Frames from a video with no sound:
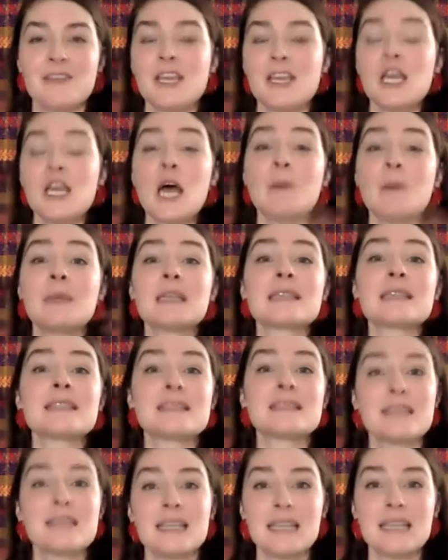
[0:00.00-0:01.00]
I'm in a
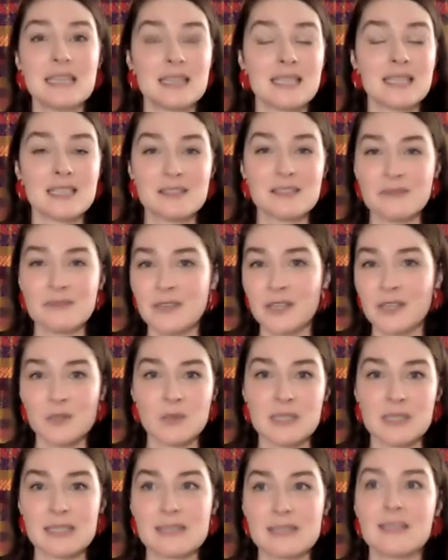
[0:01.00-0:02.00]
city that's filled
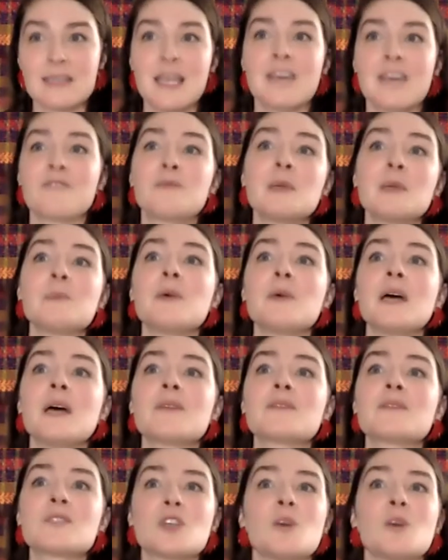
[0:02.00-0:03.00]
with stuff. People have
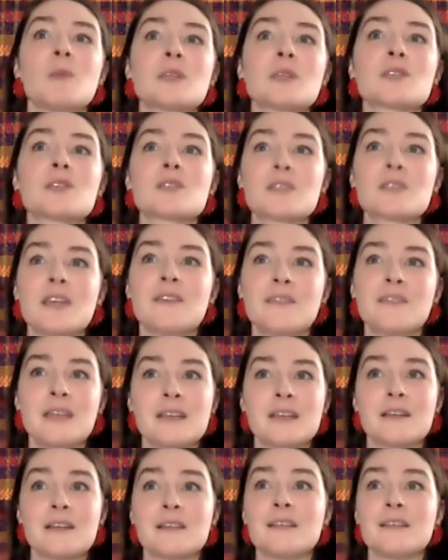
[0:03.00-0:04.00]
so much stuff
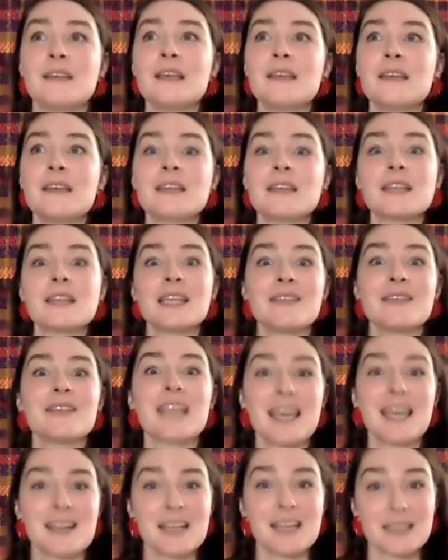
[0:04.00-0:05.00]
here, they leave it
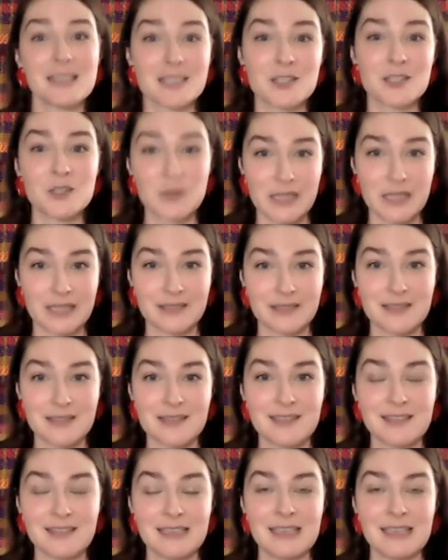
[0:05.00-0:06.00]
out on the
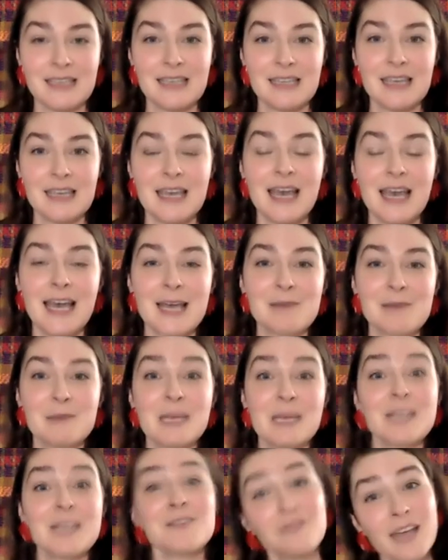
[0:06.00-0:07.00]
streets.
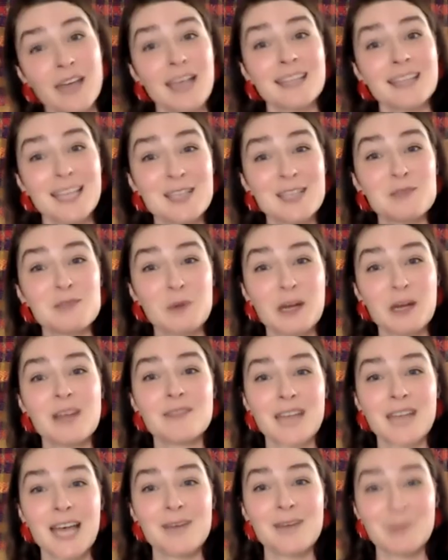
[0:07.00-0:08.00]
And in fact, that's where
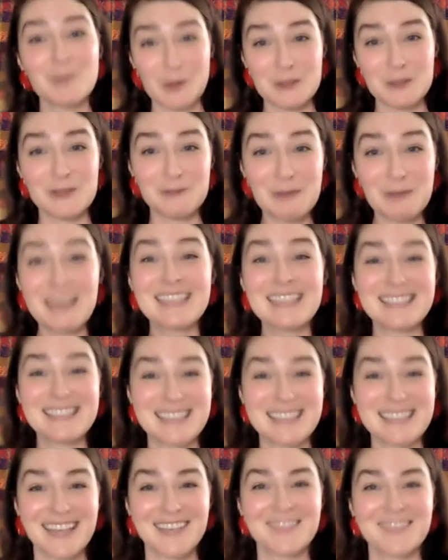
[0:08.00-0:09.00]
I've got most of my
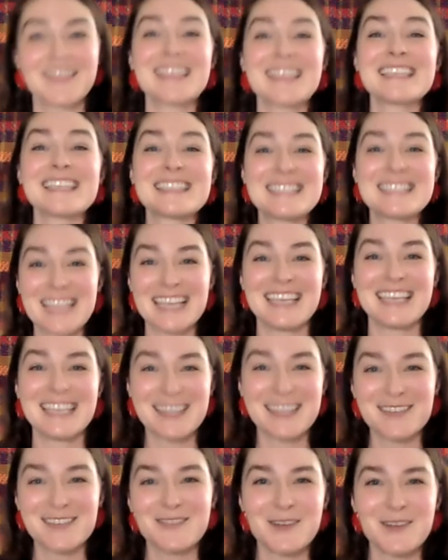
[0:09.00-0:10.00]
stuff, is taking
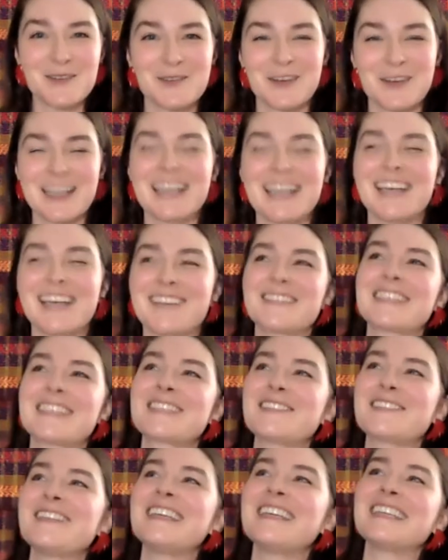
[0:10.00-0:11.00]
it for free off the
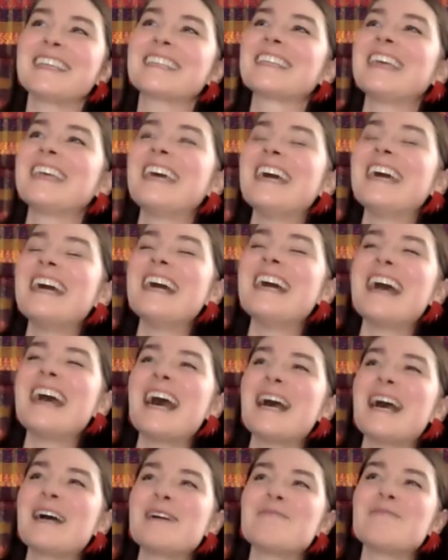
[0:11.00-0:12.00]
street.
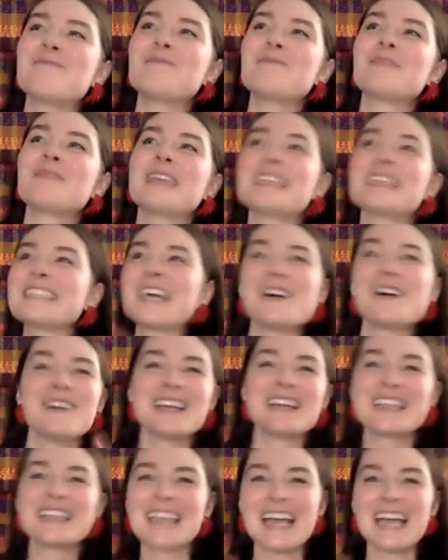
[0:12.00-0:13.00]
That's how
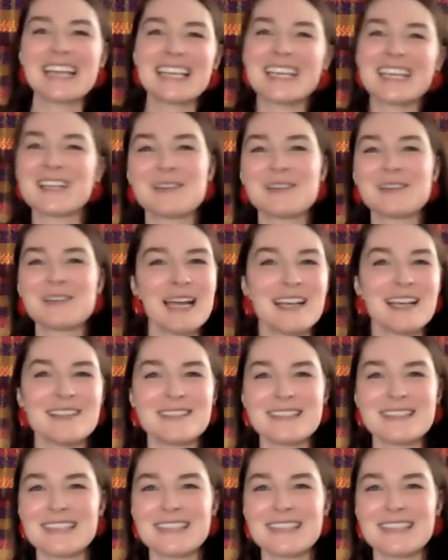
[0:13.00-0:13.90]
I get around